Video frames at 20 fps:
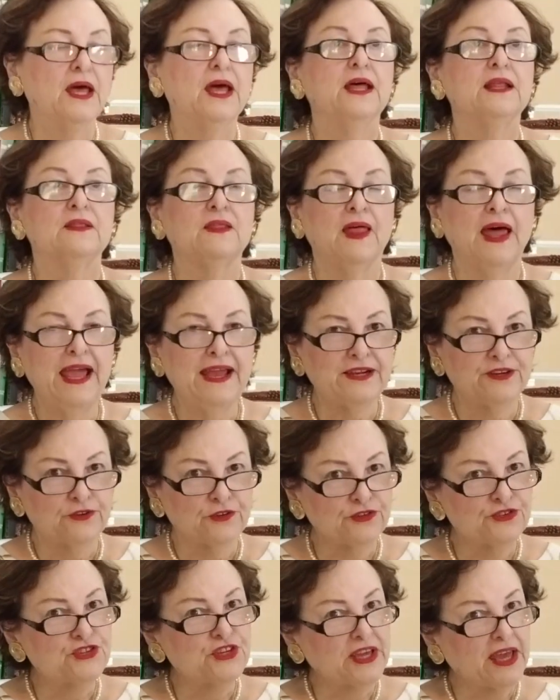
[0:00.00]

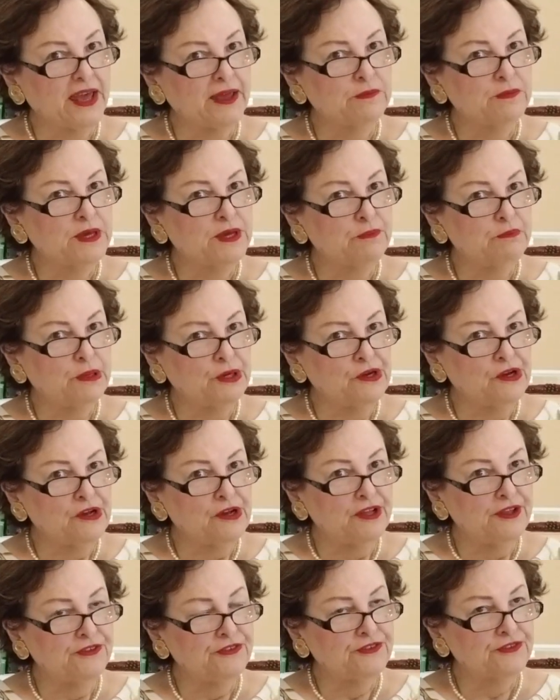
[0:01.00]
Later, she gave me a
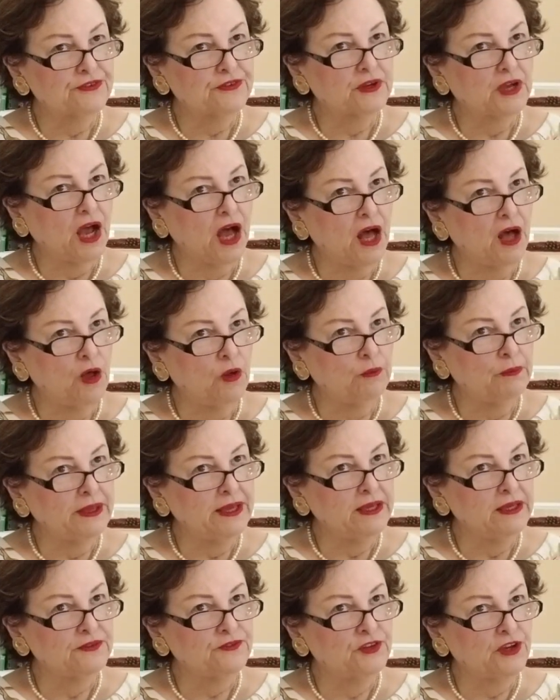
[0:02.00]
buzz, called
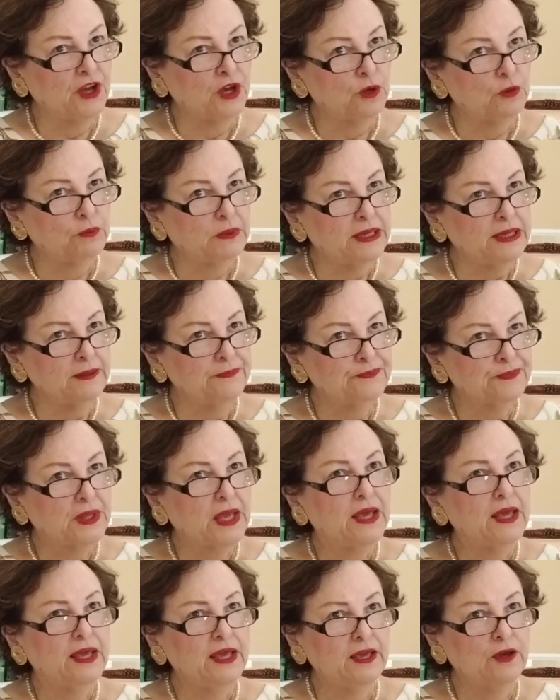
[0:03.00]
me, and told me
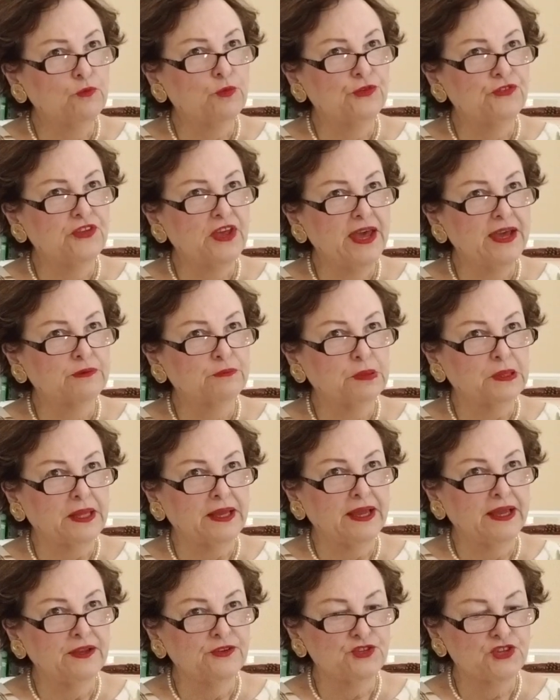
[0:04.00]
it was
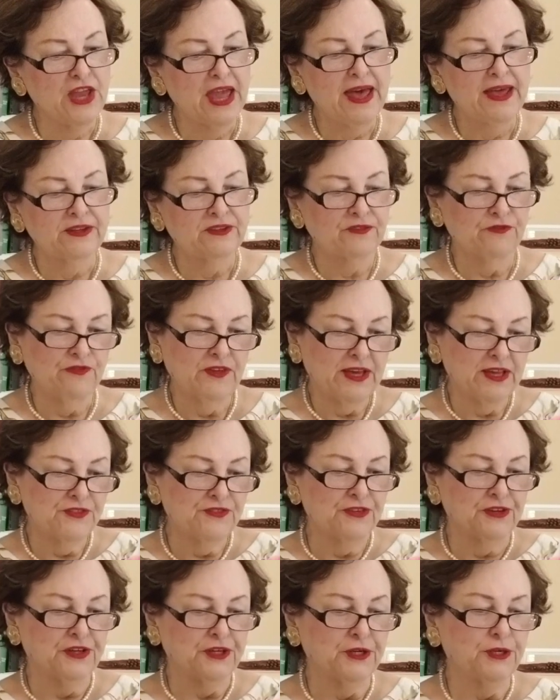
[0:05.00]
eggplant. She had to
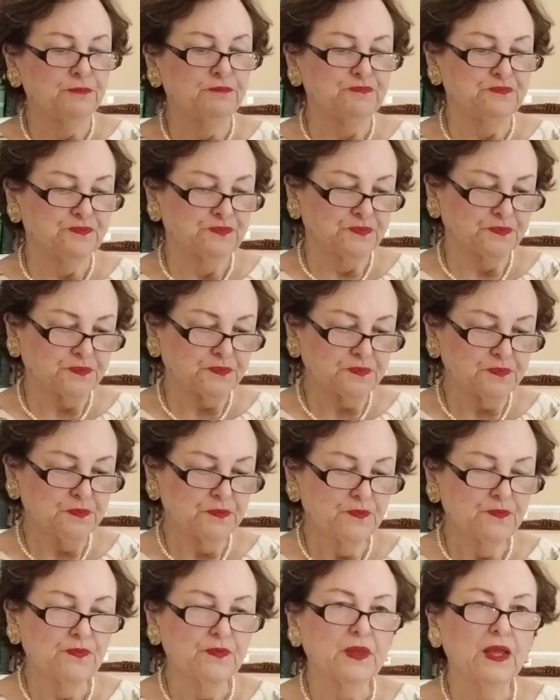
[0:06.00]
fess up.
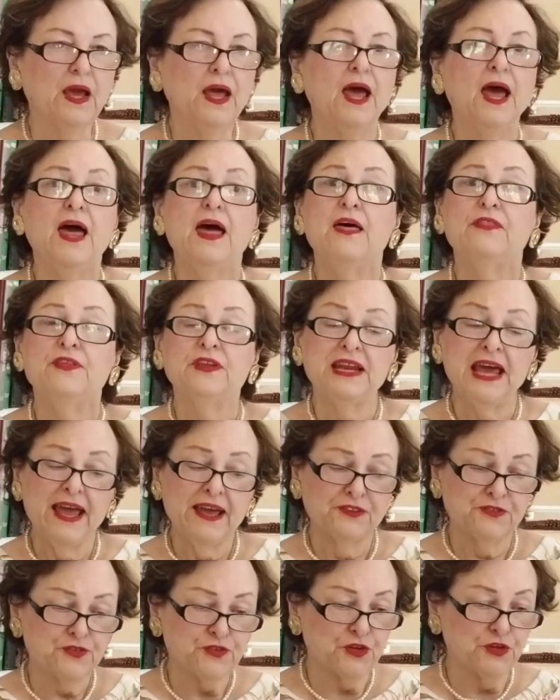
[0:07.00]
The
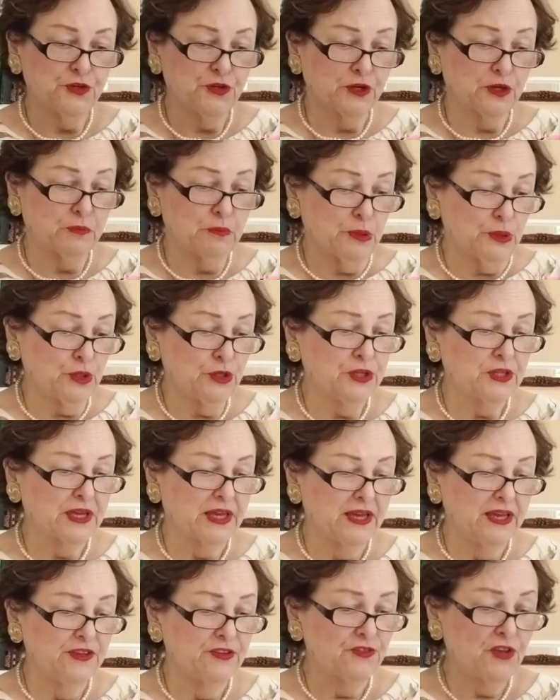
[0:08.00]
next cookbook
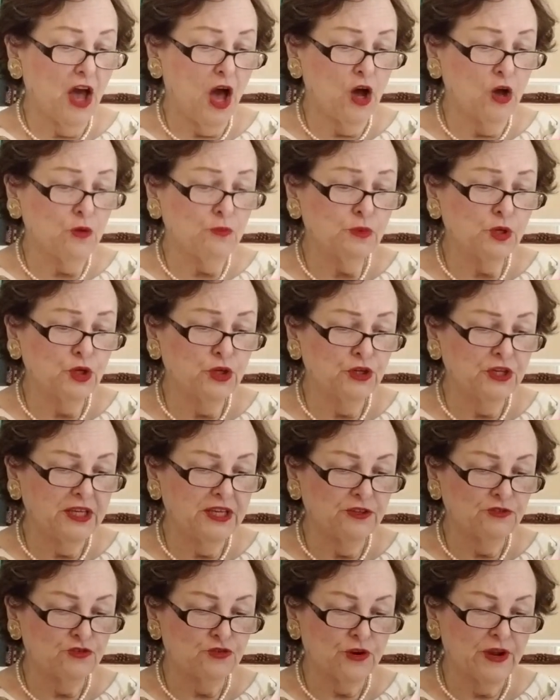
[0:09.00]
is Home
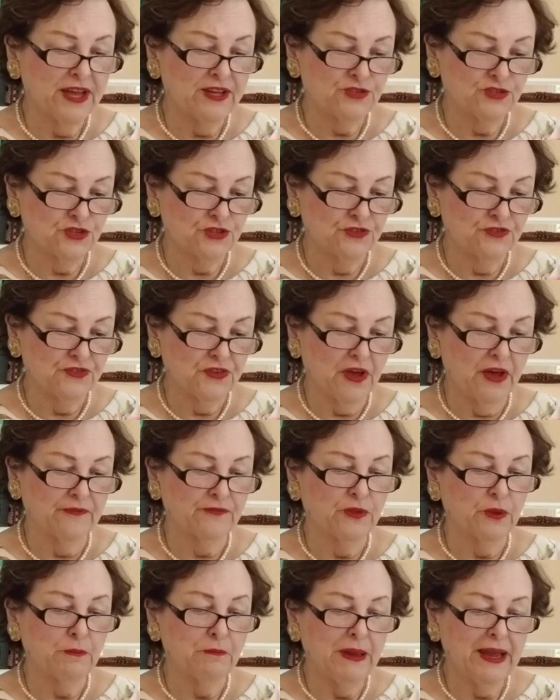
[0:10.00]
Cooking Treasures
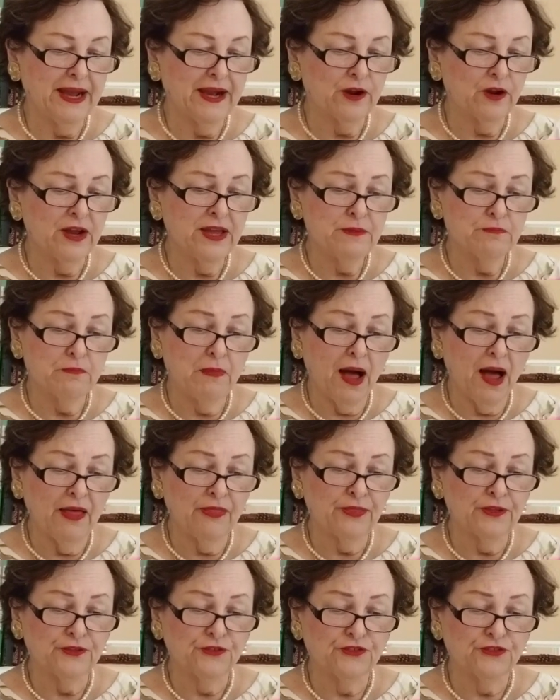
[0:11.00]
of the Mary
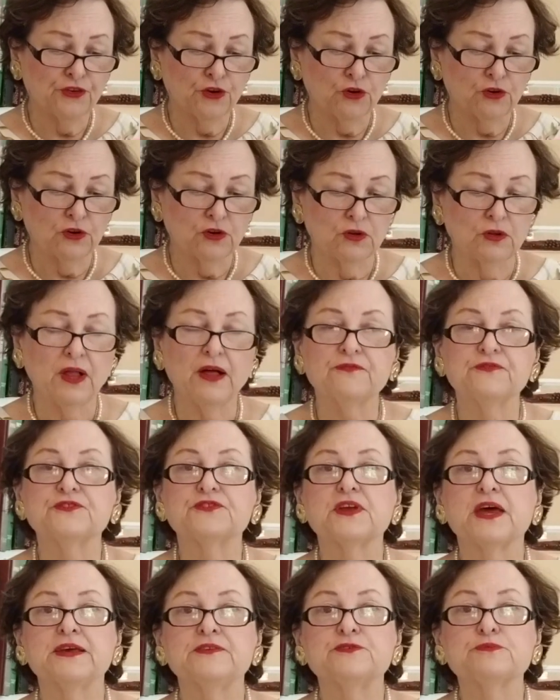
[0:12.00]
Martha Circle of the
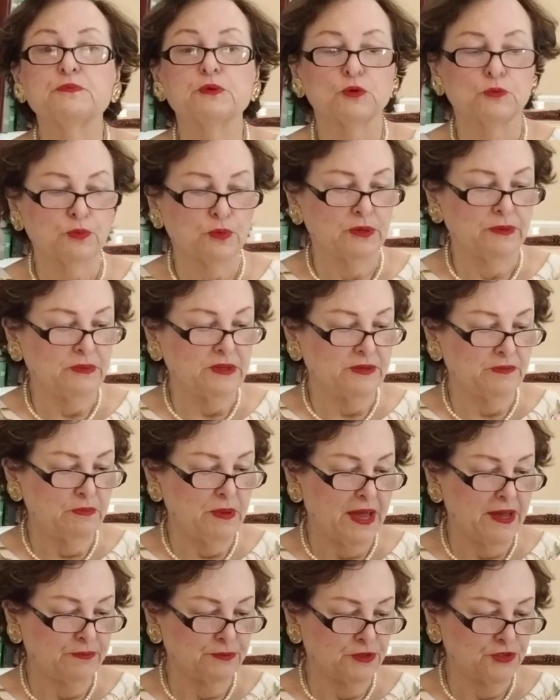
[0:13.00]
Statesboro Primitive
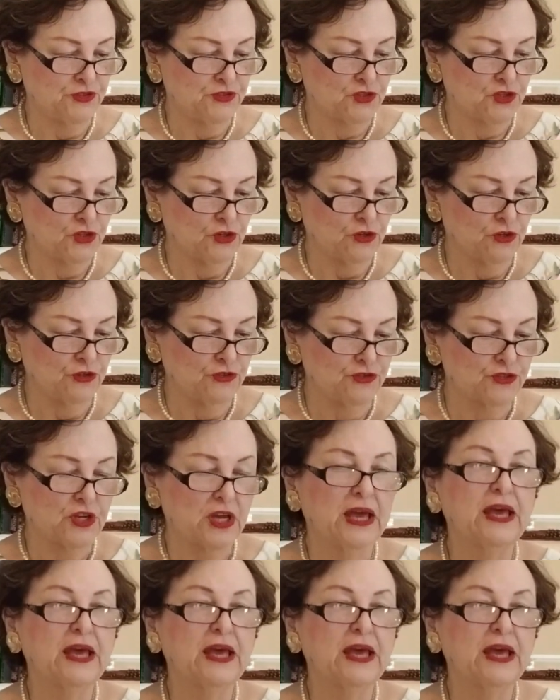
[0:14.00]
Baptist Church.